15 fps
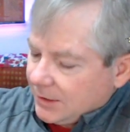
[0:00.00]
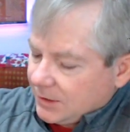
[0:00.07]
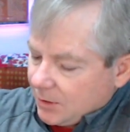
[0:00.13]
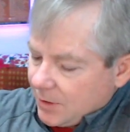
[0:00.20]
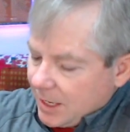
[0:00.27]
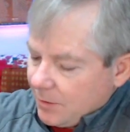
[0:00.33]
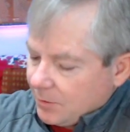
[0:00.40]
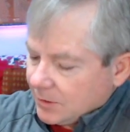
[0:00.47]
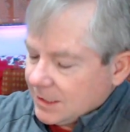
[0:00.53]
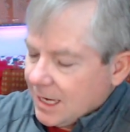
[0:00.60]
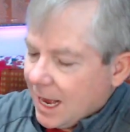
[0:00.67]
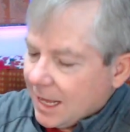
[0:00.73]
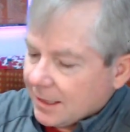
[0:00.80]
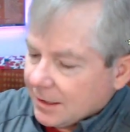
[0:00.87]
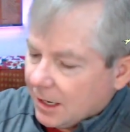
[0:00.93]
And so he was
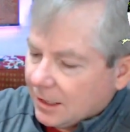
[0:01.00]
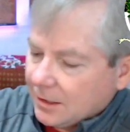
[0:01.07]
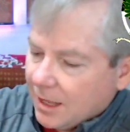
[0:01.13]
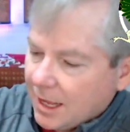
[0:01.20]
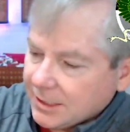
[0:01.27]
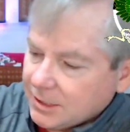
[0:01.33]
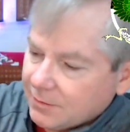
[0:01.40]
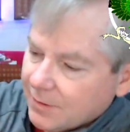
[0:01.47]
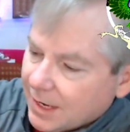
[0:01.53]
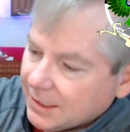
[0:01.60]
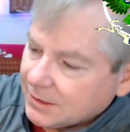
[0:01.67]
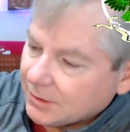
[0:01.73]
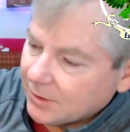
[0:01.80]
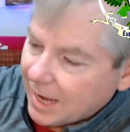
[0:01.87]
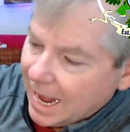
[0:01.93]
not a lodge
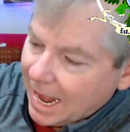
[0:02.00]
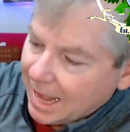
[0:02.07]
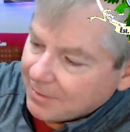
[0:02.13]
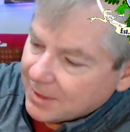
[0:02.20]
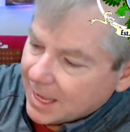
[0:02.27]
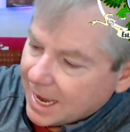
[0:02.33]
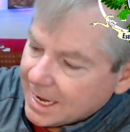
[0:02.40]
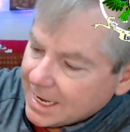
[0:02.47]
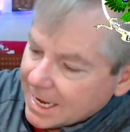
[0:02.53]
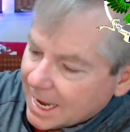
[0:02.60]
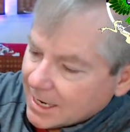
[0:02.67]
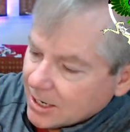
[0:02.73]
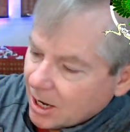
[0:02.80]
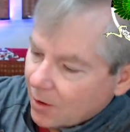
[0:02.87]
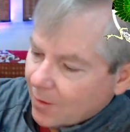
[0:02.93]
advisor at the
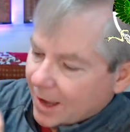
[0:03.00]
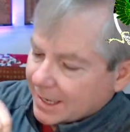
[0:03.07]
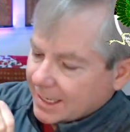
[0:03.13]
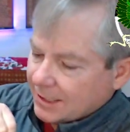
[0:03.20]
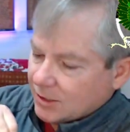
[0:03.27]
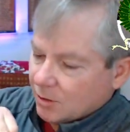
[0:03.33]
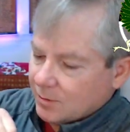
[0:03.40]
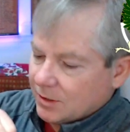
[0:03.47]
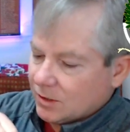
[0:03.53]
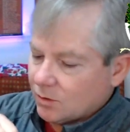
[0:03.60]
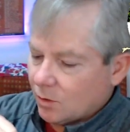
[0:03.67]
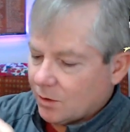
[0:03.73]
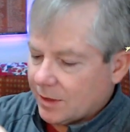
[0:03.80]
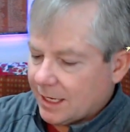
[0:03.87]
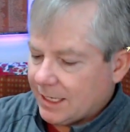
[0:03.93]
88 NOAC. He told me the
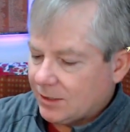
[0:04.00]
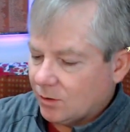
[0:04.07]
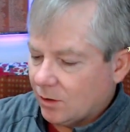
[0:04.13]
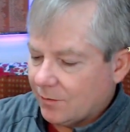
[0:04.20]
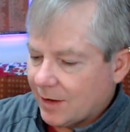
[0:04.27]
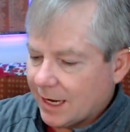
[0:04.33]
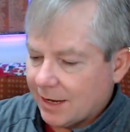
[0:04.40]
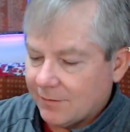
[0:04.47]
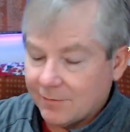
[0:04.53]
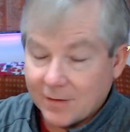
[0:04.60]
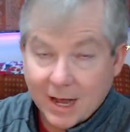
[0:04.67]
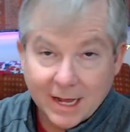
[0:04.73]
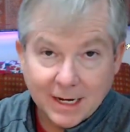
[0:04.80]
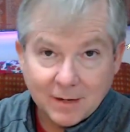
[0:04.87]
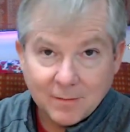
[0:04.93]
story that I got
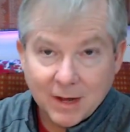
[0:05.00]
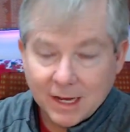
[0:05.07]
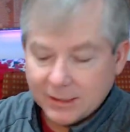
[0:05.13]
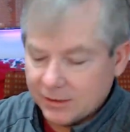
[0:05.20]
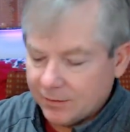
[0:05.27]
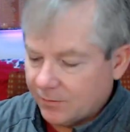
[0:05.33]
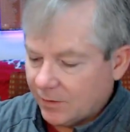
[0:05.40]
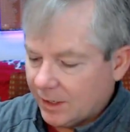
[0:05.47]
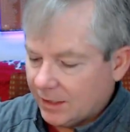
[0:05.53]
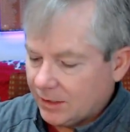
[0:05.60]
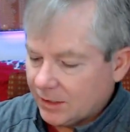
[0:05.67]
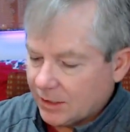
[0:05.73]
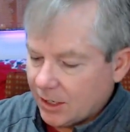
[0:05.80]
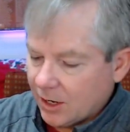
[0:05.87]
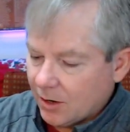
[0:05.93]
invited by some
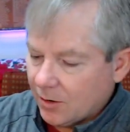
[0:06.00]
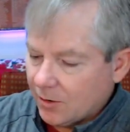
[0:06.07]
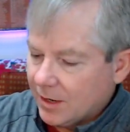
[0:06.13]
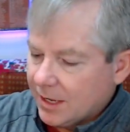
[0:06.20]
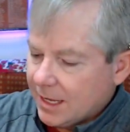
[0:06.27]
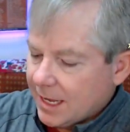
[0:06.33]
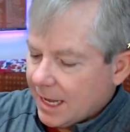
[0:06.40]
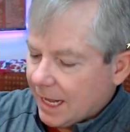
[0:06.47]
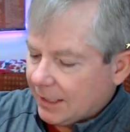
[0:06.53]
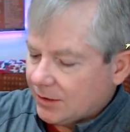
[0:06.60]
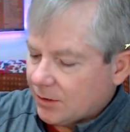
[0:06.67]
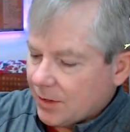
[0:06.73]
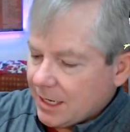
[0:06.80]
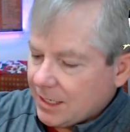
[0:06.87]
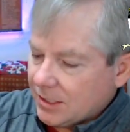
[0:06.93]
friends to go. And
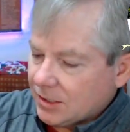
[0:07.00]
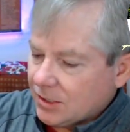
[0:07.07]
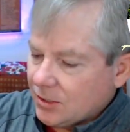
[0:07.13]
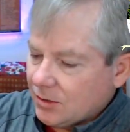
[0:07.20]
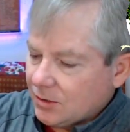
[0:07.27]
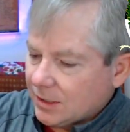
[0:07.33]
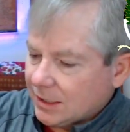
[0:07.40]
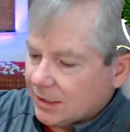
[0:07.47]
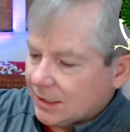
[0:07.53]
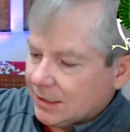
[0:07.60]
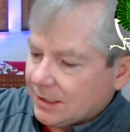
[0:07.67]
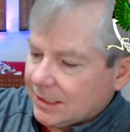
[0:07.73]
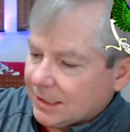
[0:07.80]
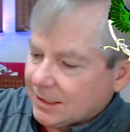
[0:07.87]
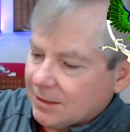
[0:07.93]
so he just used this
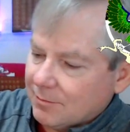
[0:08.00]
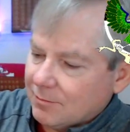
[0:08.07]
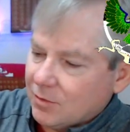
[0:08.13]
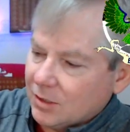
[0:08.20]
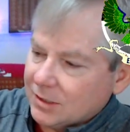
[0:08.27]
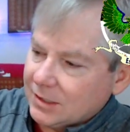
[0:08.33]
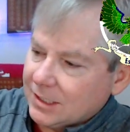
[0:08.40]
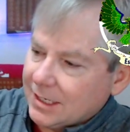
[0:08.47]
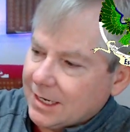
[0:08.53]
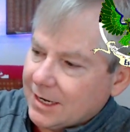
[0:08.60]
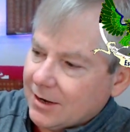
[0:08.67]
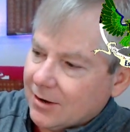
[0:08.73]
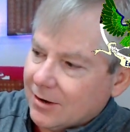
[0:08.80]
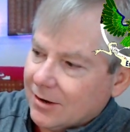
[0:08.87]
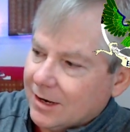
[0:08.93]
to stick some books in
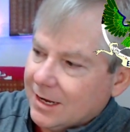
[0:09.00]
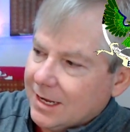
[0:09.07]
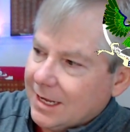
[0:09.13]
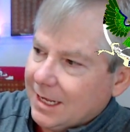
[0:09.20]
here.